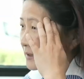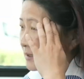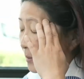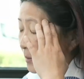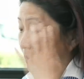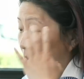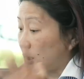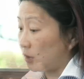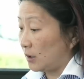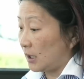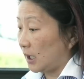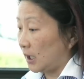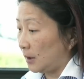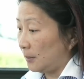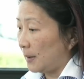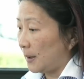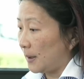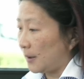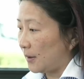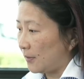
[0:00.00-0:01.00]
someone you care
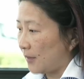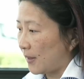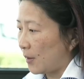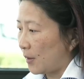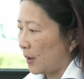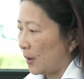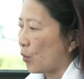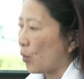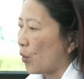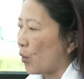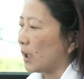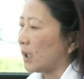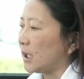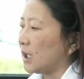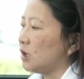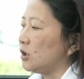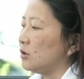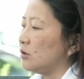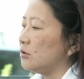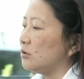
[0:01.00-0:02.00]
about in that way. What
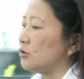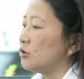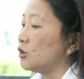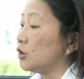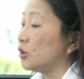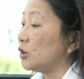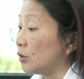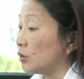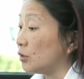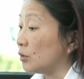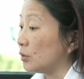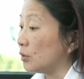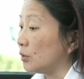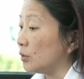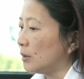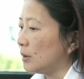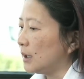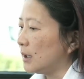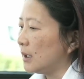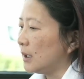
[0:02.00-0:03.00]
can you
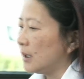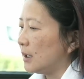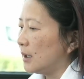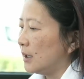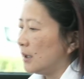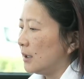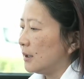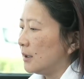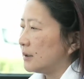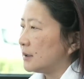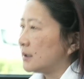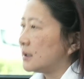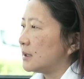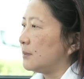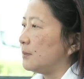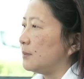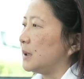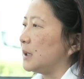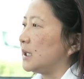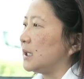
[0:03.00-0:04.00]
do
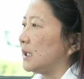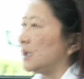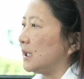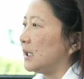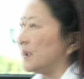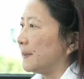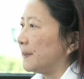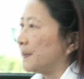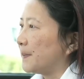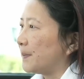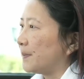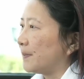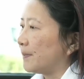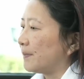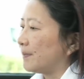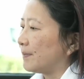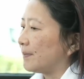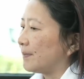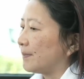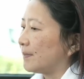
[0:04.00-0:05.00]
to be
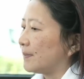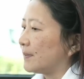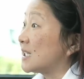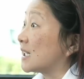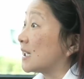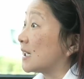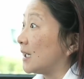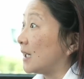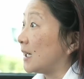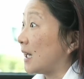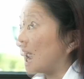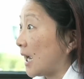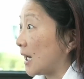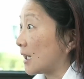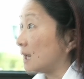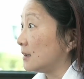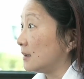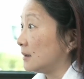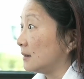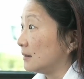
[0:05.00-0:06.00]
to
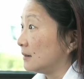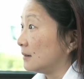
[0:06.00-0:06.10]
connect?